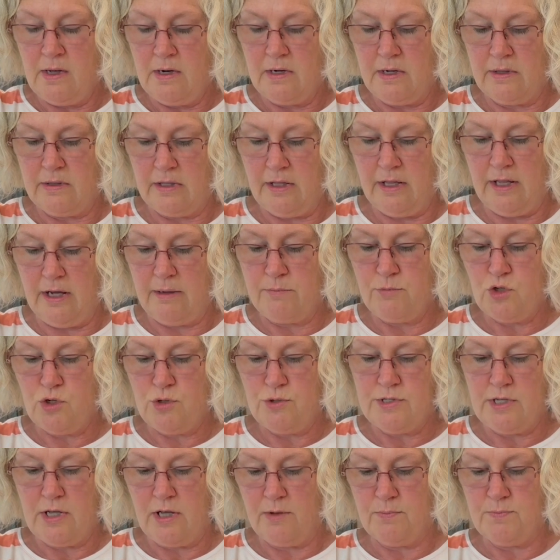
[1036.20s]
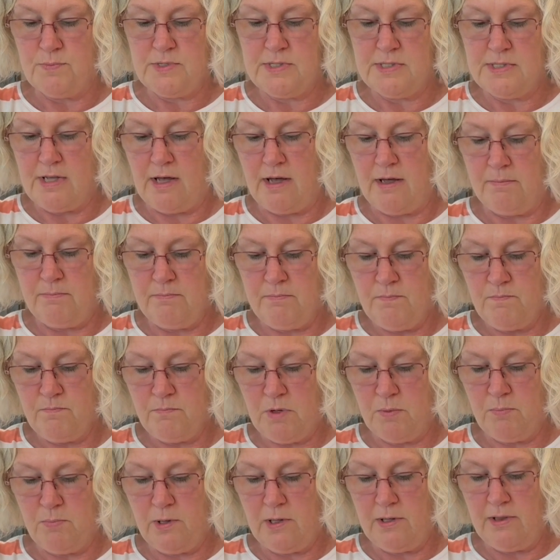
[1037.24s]
Now the lime juice helps some,
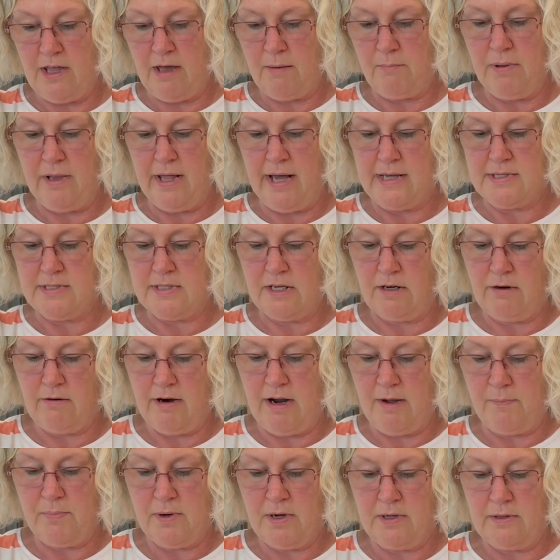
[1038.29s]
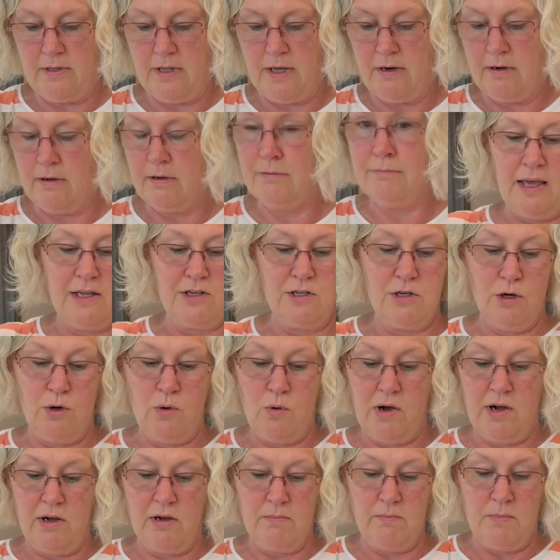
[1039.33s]
but putting that plastic wrap on there and your
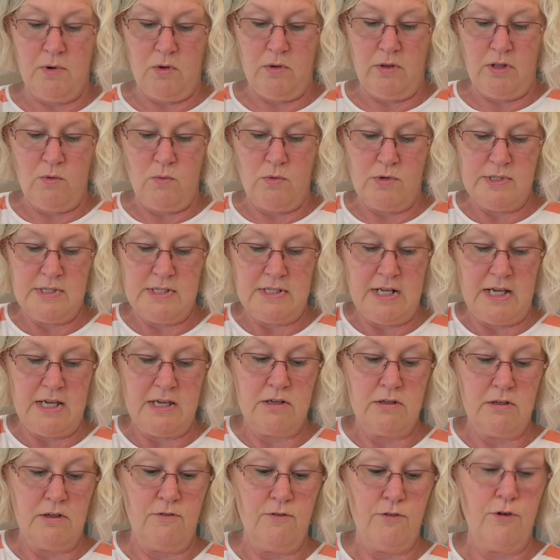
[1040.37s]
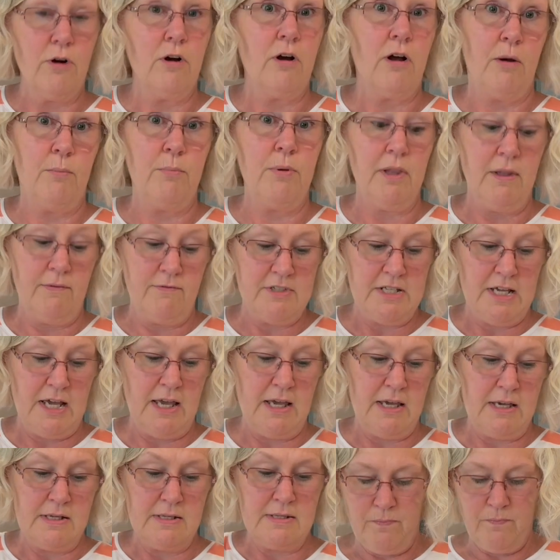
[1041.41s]
guacamole will stay good for a couple of
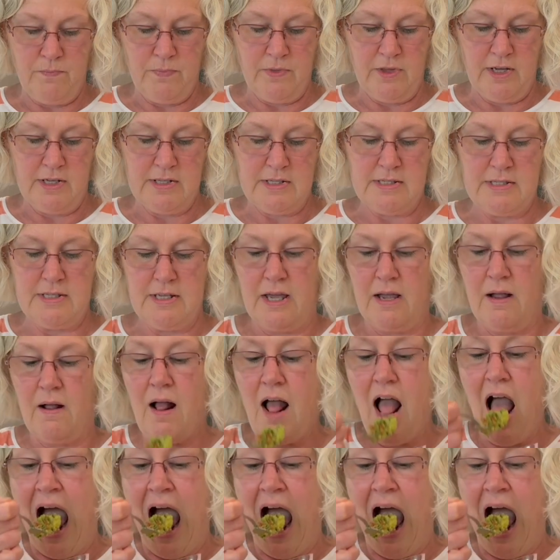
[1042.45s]
days. Let's see.